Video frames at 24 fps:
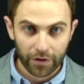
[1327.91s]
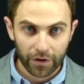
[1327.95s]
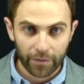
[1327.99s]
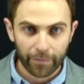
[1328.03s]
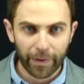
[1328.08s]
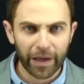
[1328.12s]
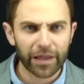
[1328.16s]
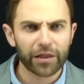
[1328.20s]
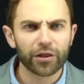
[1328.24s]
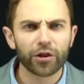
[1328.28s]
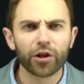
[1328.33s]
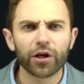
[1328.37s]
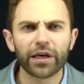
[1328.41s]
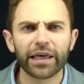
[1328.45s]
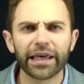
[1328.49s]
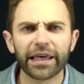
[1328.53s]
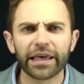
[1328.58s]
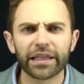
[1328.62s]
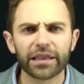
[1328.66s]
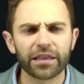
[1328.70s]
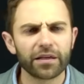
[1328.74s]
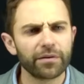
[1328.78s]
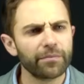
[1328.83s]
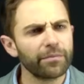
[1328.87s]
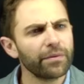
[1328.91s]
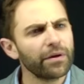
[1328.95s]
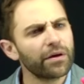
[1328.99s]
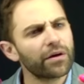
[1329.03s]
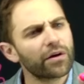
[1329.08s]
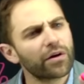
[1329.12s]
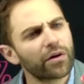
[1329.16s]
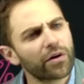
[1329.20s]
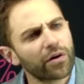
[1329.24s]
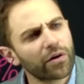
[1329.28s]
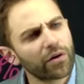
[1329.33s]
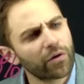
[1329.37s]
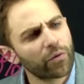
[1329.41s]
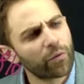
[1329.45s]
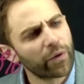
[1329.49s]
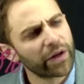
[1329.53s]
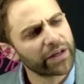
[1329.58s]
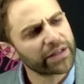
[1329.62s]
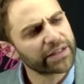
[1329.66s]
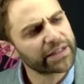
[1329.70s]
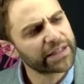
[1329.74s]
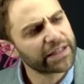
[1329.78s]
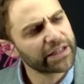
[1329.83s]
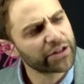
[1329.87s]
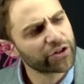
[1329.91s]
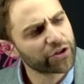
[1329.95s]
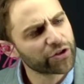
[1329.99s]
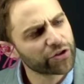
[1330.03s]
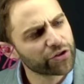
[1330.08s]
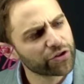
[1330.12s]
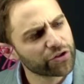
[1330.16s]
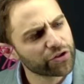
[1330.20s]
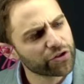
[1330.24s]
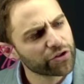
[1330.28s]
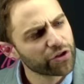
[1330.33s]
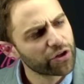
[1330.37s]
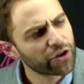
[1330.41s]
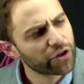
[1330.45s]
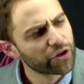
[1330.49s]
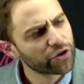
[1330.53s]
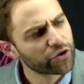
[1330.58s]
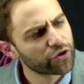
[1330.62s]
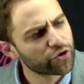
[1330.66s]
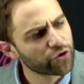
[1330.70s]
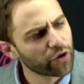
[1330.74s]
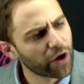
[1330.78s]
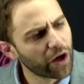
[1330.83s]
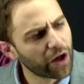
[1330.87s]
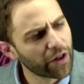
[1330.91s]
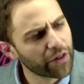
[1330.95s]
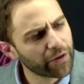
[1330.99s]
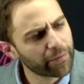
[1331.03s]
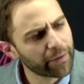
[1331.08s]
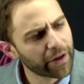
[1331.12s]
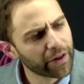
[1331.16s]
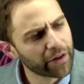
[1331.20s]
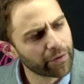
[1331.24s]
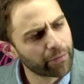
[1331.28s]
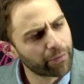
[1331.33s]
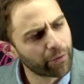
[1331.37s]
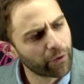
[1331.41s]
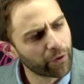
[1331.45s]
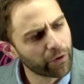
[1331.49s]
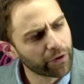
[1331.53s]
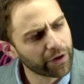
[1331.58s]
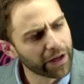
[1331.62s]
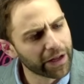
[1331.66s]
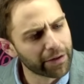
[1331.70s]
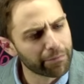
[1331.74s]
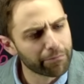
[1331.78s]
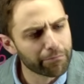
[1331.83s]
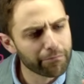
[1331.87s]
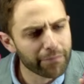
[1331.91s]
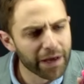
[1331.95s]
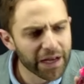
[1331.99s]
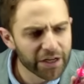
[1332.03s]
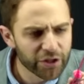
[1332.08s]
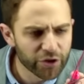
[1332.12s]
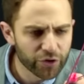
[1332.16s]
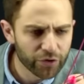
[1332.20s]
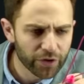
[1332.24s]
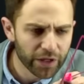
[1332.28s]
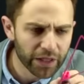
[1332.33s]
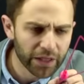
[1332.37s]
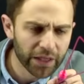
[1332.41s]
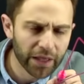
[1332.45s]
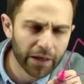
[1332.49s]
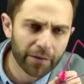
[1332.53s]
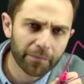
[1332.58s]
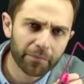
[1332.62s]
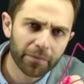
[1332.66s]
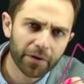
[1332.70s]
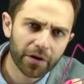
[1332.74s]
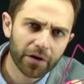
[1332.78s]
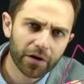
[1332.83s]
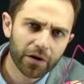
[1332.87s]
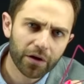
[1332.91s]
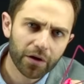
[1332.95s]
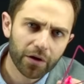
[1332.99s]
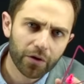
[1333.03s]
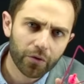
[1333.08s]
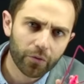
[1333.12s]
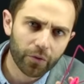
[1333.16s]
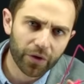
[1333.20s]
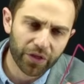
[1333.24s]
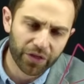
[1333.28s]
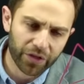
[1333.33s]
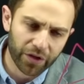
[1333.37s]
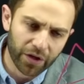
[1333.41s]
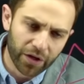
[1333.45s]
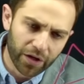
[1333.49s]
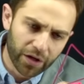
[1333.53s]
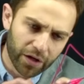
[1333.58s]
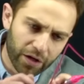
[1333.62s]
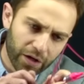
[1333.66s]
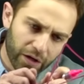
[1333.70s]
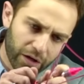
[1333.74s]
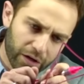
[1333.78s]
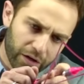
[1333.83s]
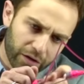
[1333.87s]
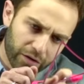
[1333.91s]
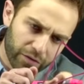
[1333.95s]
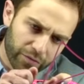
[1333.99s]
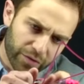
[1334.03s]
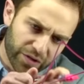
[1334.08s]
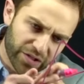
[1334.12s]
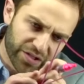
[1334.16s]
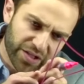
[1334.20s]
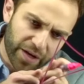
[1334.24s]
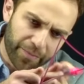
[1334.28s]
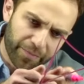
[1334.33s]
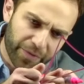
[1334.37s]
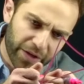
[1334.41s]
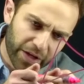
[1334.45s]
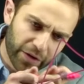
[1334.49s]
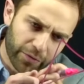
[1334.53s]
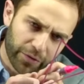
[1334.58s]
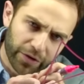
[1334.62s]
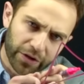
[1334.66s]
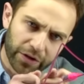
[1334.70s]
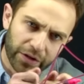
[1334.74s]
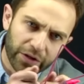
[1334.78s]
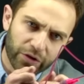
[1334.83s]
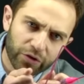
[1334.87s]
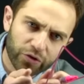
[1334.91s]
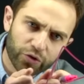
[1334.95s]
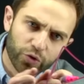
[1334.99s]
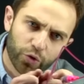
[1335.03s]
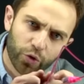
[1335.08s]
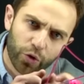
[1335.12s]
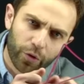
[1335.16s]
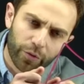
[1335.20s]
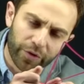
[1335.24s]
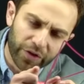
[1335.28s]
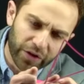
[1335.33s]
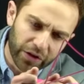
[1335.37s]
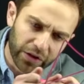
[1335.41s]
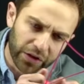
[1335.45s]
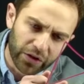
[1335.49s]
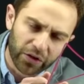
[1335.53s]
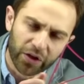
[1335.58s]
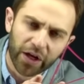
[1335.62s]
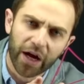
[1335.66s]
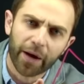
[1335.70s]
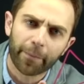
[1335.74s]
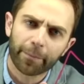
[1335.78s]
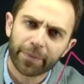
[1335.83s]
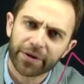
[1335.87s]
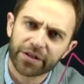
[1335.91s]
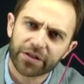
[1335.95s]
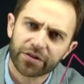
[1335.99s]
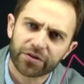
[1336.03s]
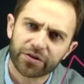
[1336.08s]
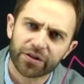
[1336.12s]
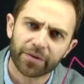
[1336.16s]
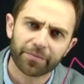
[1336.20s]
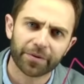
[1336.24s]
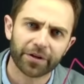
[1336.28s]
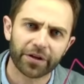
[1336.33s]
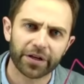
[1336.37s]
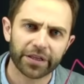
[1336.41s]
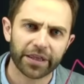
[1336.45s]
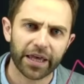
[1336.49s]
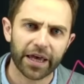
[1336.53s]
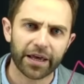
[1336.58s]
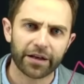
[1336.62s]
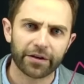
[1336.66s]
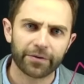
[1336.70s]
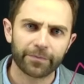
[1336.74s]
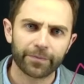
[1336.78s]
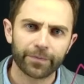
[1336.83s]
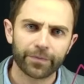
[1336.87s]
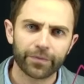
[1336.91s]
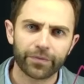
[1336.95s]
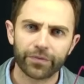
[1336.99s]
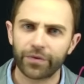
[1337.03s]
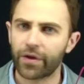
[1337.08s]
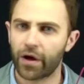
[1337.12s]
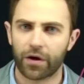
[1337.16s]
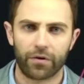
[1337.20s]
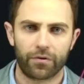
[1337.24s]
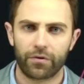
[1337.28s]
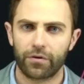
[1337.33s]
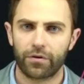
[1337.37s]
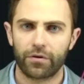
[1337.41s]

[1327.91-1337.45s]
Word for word: By looking at them when teachers draw them on the board and measuring them with, a, with something, with a little tool, with a little compass or something like that? No.